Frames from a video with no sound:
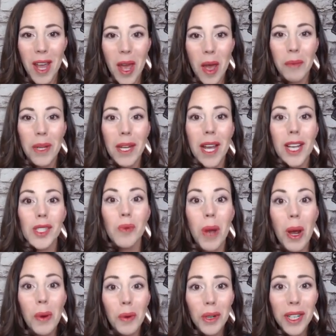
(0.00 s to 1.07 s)
because
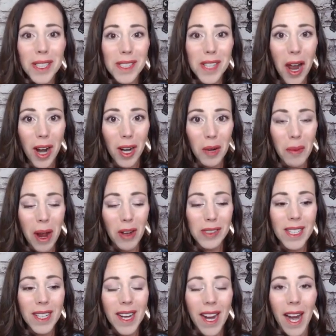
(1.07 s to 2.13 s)
what we're going to talk about
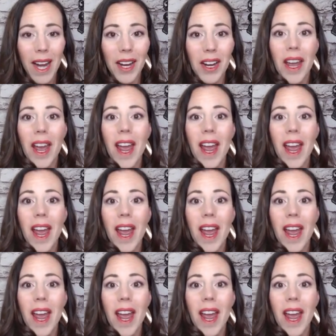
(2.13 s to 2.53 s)
today